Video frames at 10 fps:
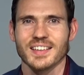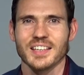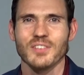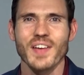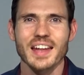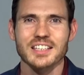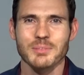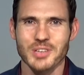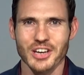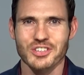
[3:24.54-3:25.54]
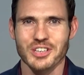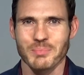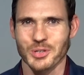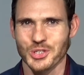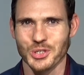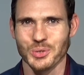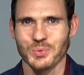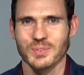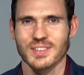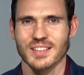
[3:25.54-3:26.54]
Advanced objection number 2,
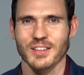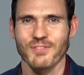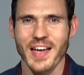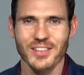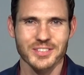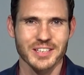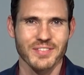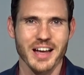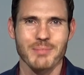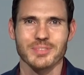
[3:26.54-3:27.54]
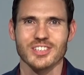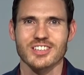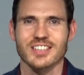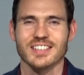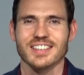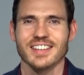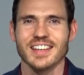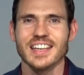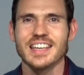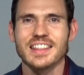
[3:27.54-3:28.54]
the fallacy of composition.
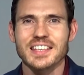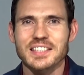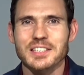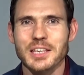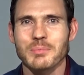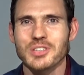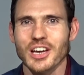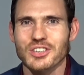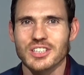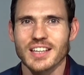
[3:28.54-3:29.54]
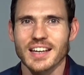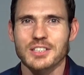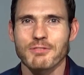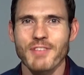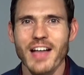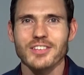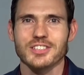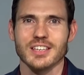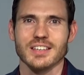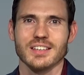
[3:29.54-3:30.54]
This is the objection that it's a
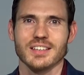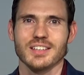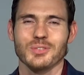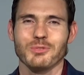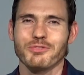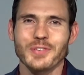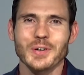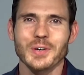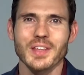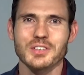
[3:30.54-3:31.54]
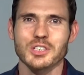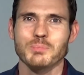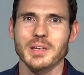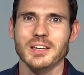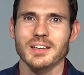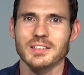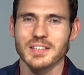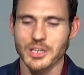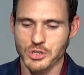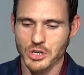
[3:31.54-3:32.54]
fallacy to infer that just because
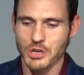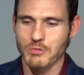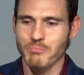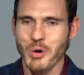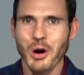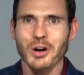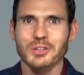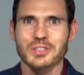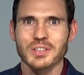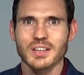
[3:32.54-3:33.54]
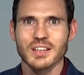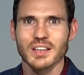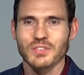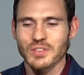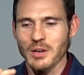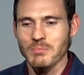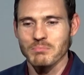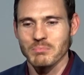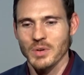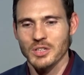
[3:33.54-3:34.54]
each part of
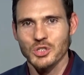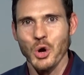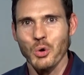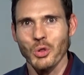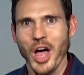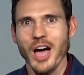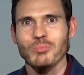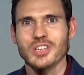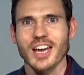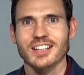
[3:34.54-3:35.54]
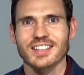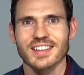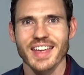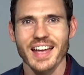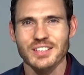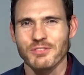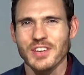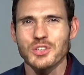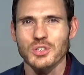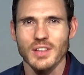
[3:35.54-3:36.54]
some total object has a
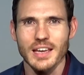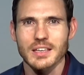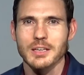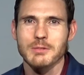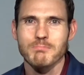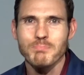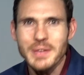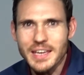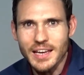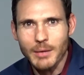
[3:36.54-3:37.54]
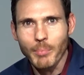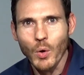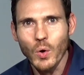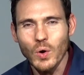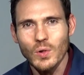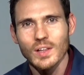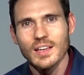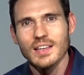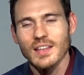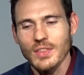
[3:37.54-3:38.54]
feature like being a bowl,
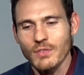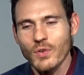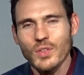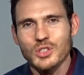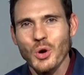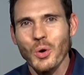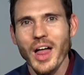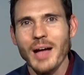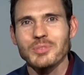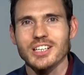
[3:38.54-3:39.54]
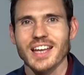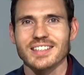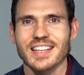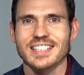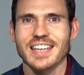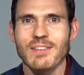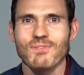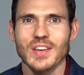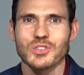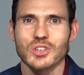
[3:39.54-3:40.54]
that therefore the total object has that
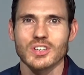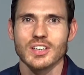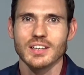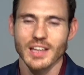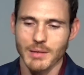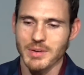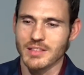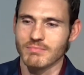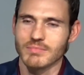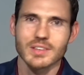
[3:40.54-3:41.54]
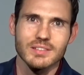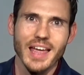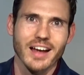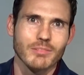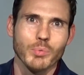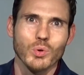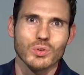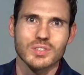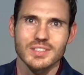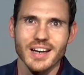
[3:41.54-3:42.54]
same feature. This stack of
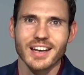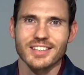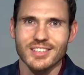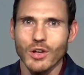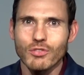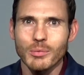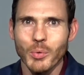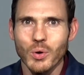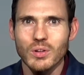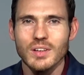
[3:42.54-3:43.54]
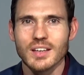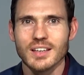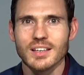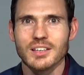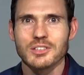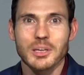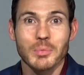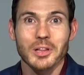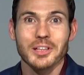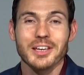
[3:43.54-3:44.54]
bowls is not itself a bowl.
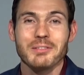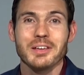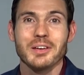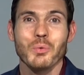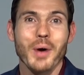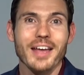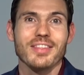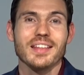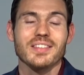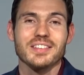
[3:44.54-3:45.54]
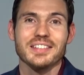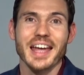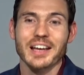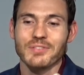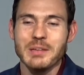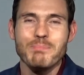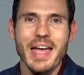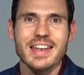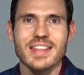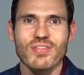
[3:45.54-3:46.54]
Similarly, why think that the stack of
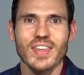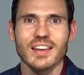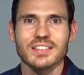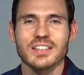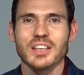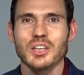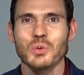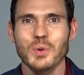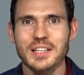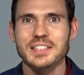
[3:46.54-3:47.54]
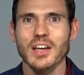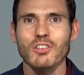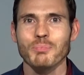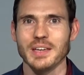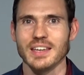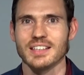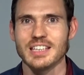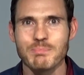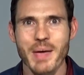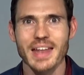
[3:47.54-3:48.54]
dependent things would itself be
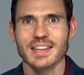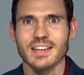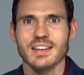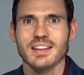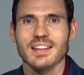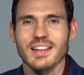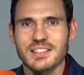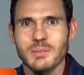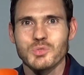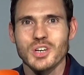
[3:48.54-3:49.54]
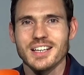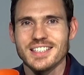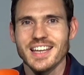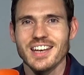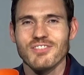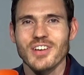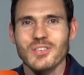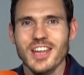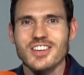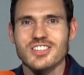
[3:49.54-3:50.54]
dependent on some transcendent
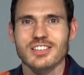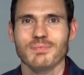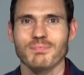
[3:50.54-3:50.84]
foundation?